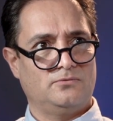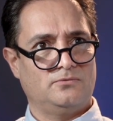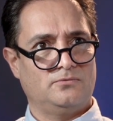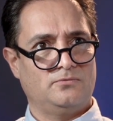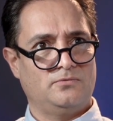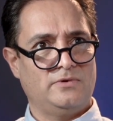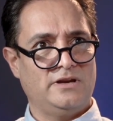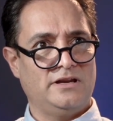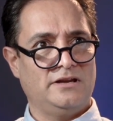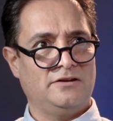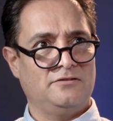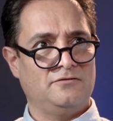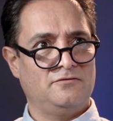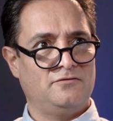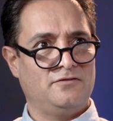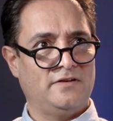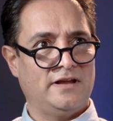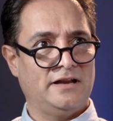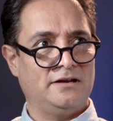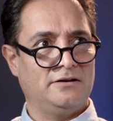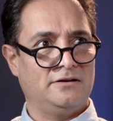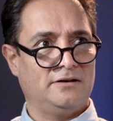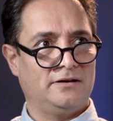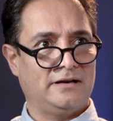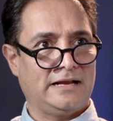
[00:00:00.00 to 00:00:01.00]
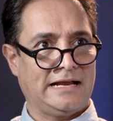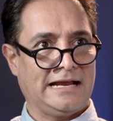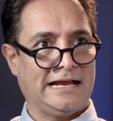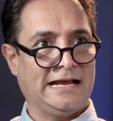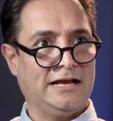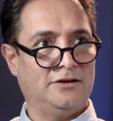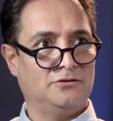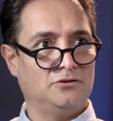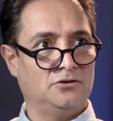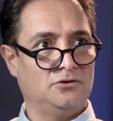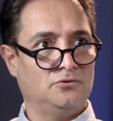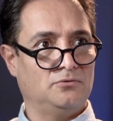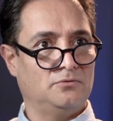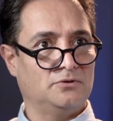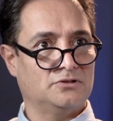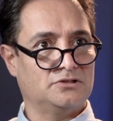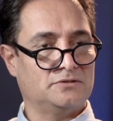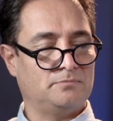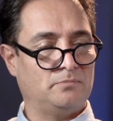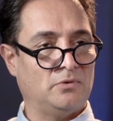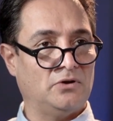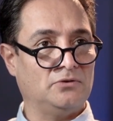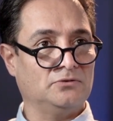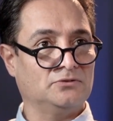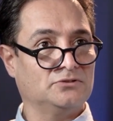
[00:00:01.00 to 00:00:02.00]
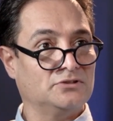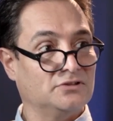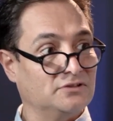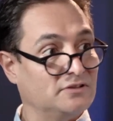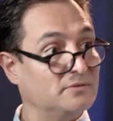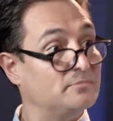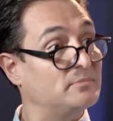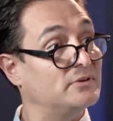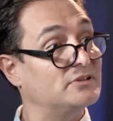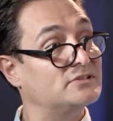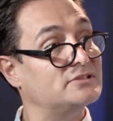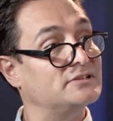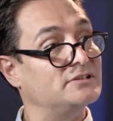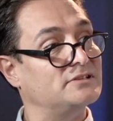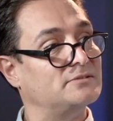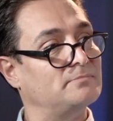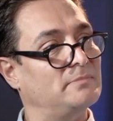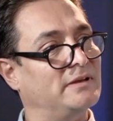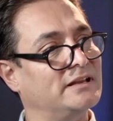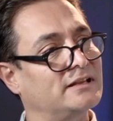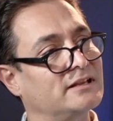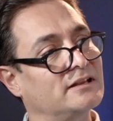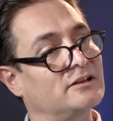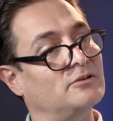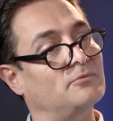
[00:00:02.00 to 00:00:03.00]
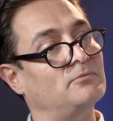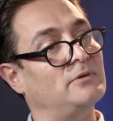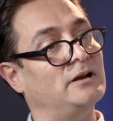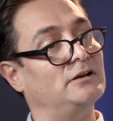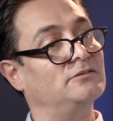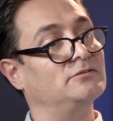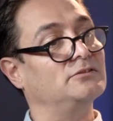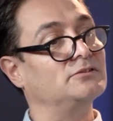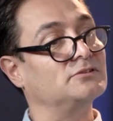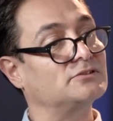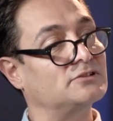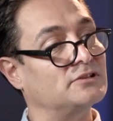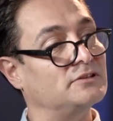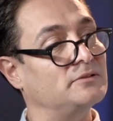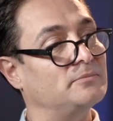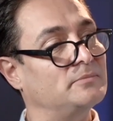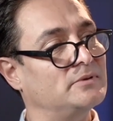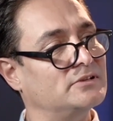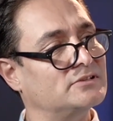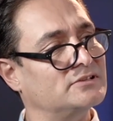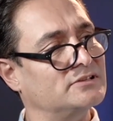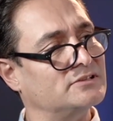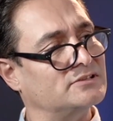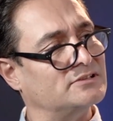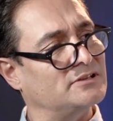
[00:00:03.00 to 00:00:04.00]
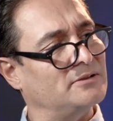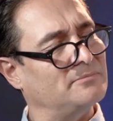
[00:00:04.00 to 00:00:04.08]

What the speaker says: reinvent how you respond to the business, making it relevant to the business.